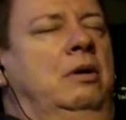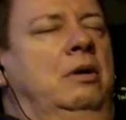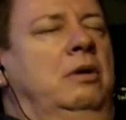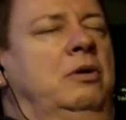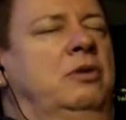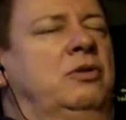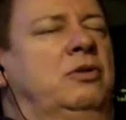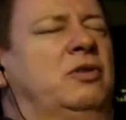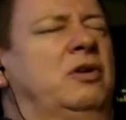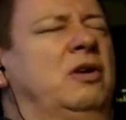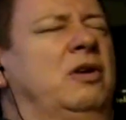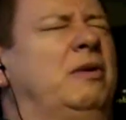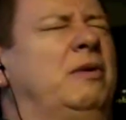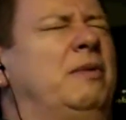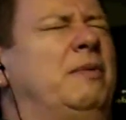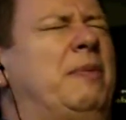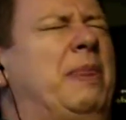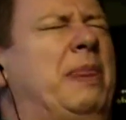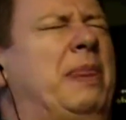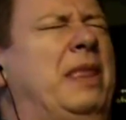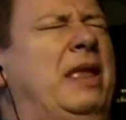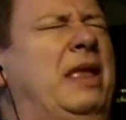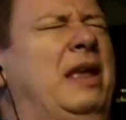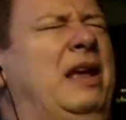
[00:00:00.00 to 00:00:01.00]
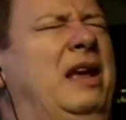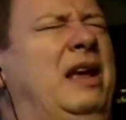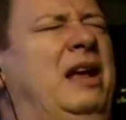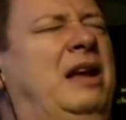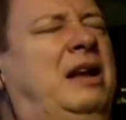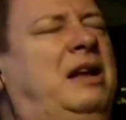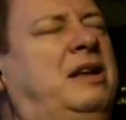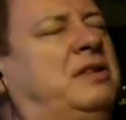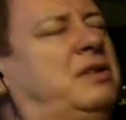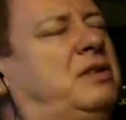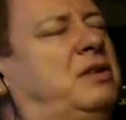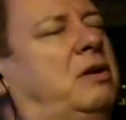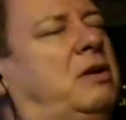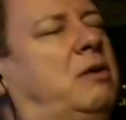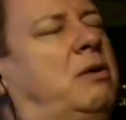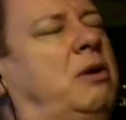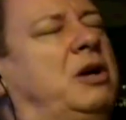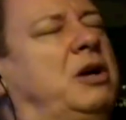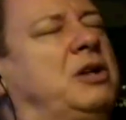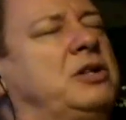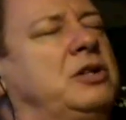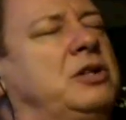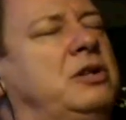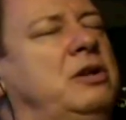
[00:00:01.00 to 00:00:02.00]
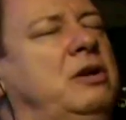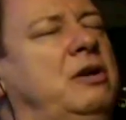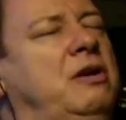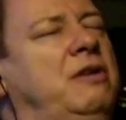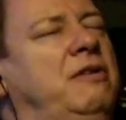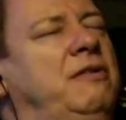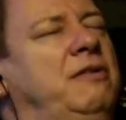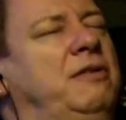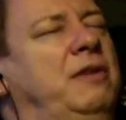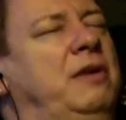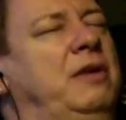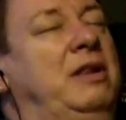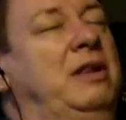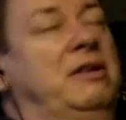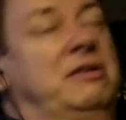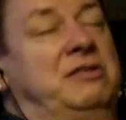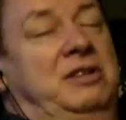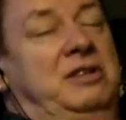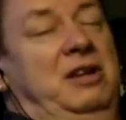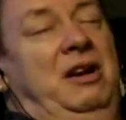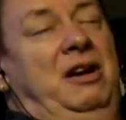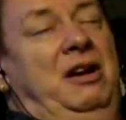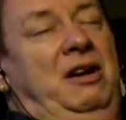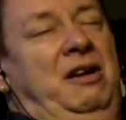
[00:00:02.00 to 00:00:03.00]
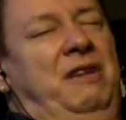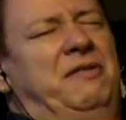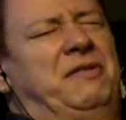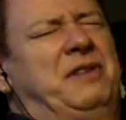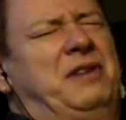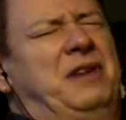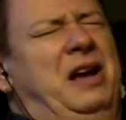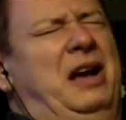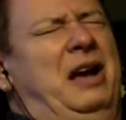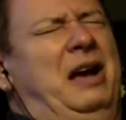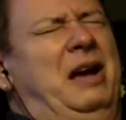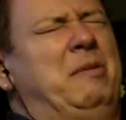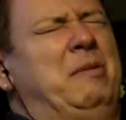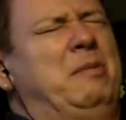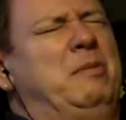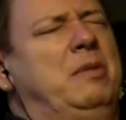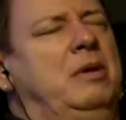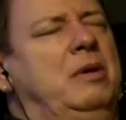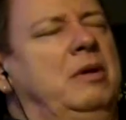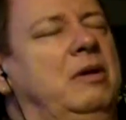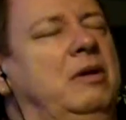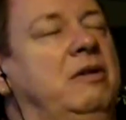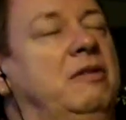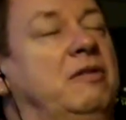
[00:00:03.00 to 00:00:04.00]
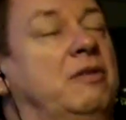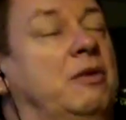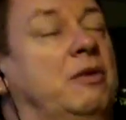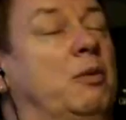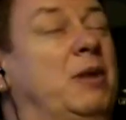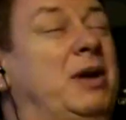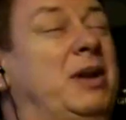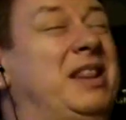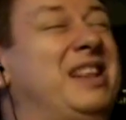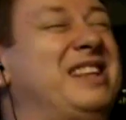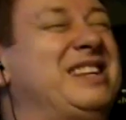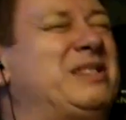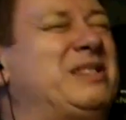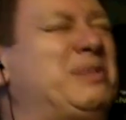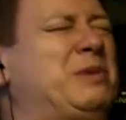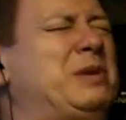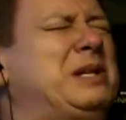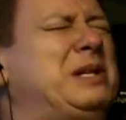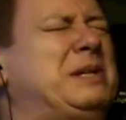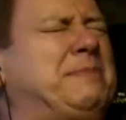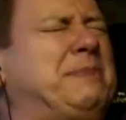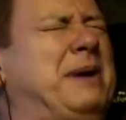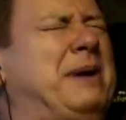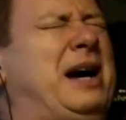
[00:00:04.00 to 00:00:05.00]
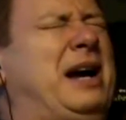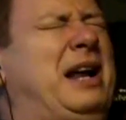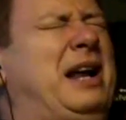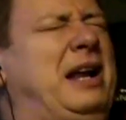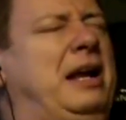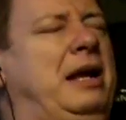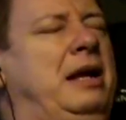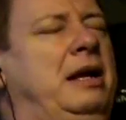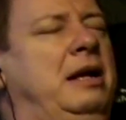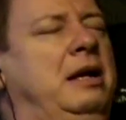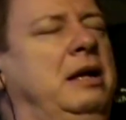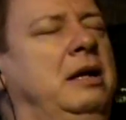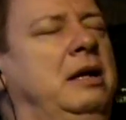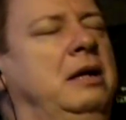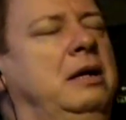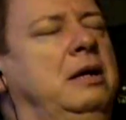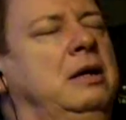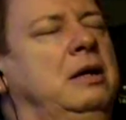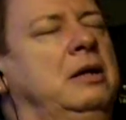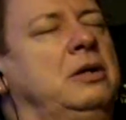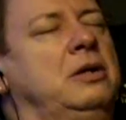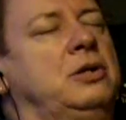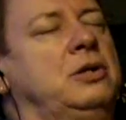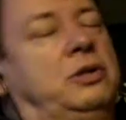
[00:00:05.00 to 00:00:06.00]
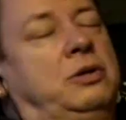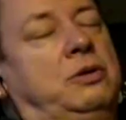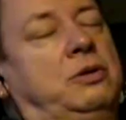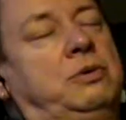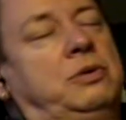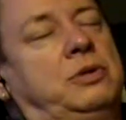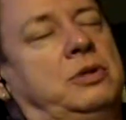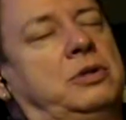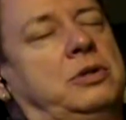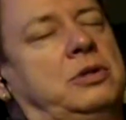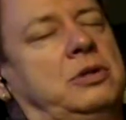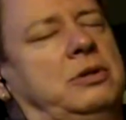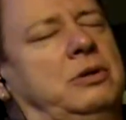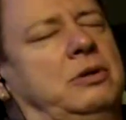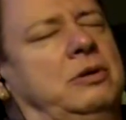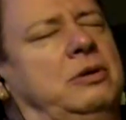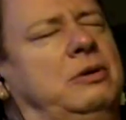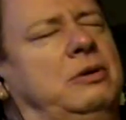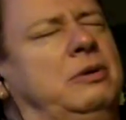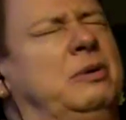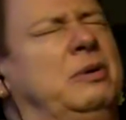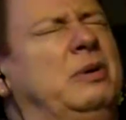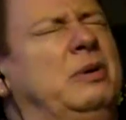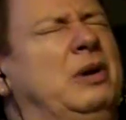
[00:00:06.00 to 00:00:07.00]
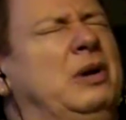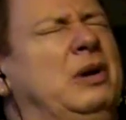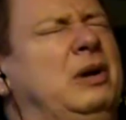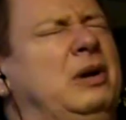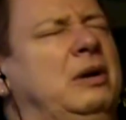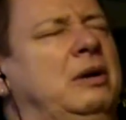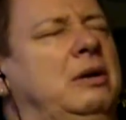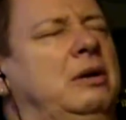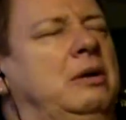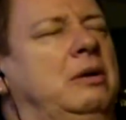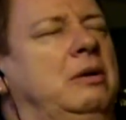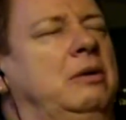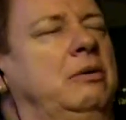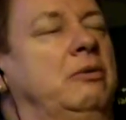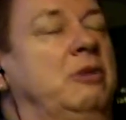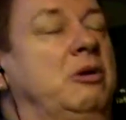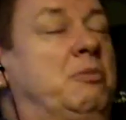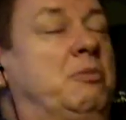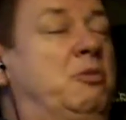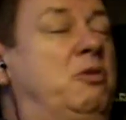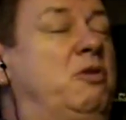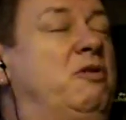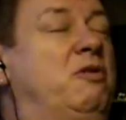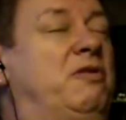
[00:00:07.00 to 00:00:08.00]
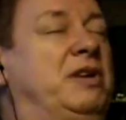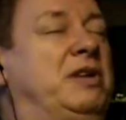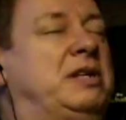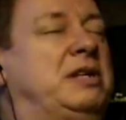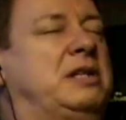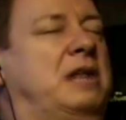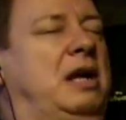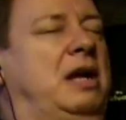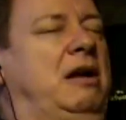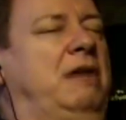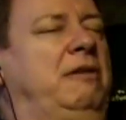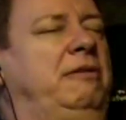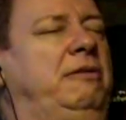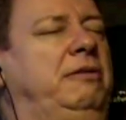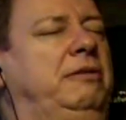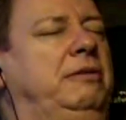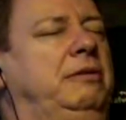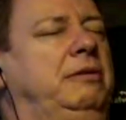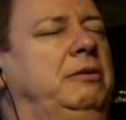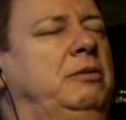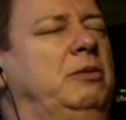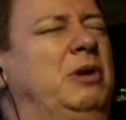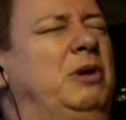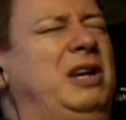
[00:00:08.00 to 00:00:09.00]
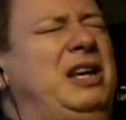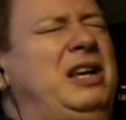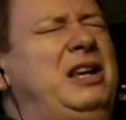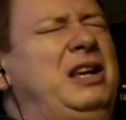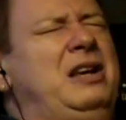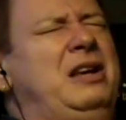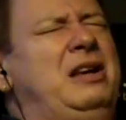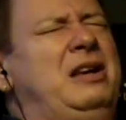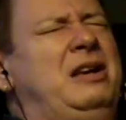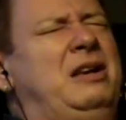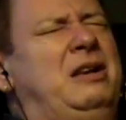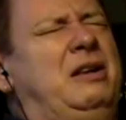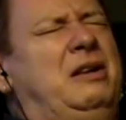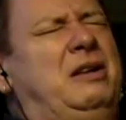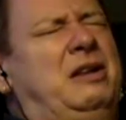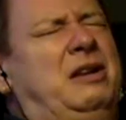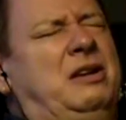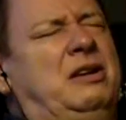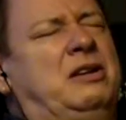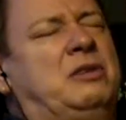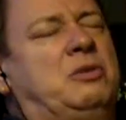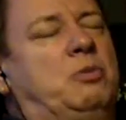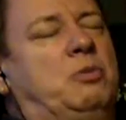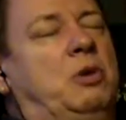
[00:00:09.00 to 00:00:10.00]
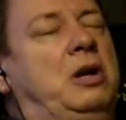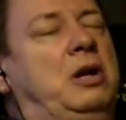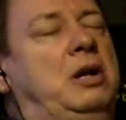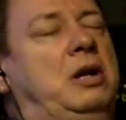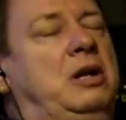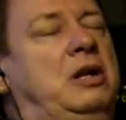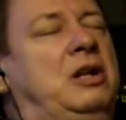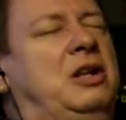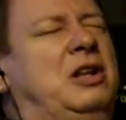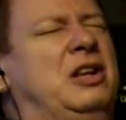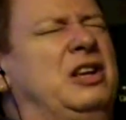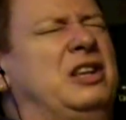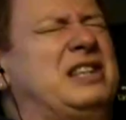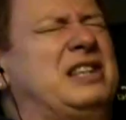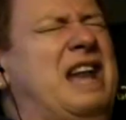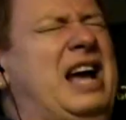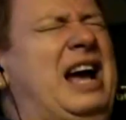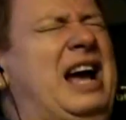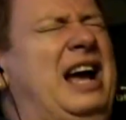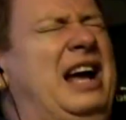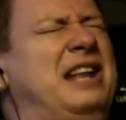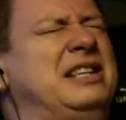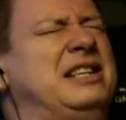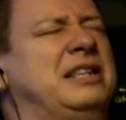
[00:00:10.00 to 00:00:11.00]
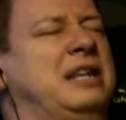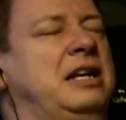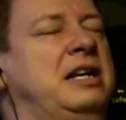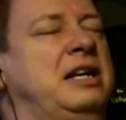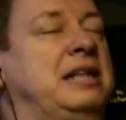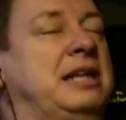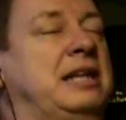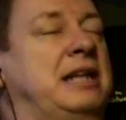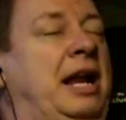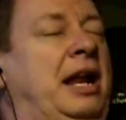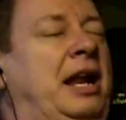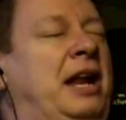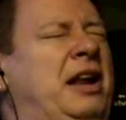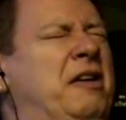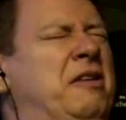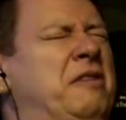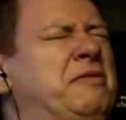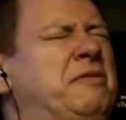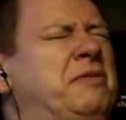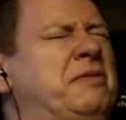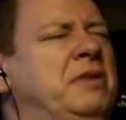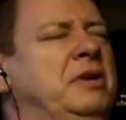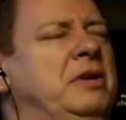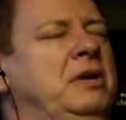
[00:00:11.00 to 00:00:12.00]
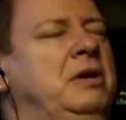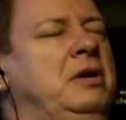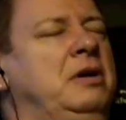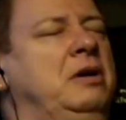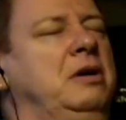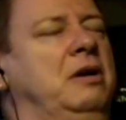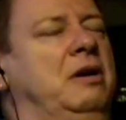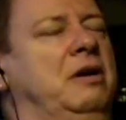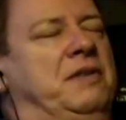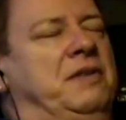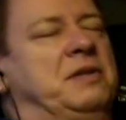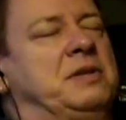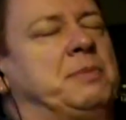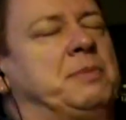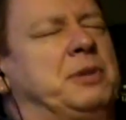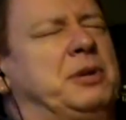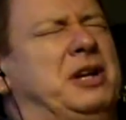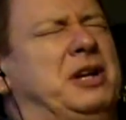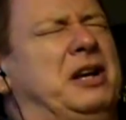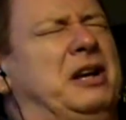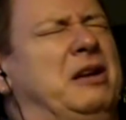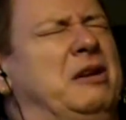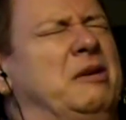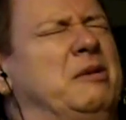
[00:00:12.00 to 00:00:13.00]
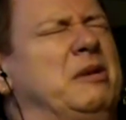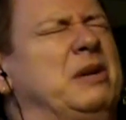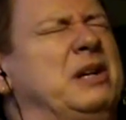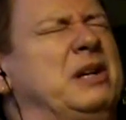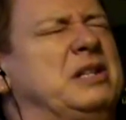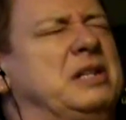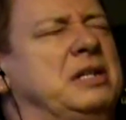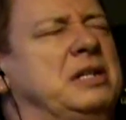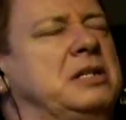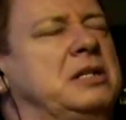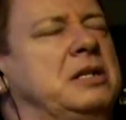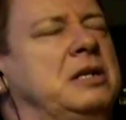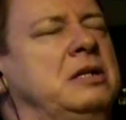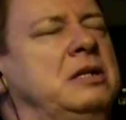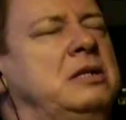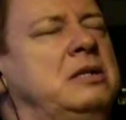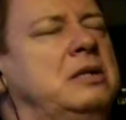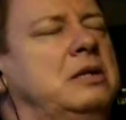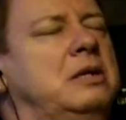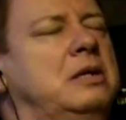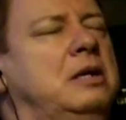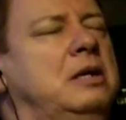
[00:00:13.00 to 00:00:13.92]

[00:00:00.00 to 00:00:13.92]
So, it isn't a question of there's not enough time, for when this one's body chooses to remove itself, when this one decides that he's had enough of this particular existence,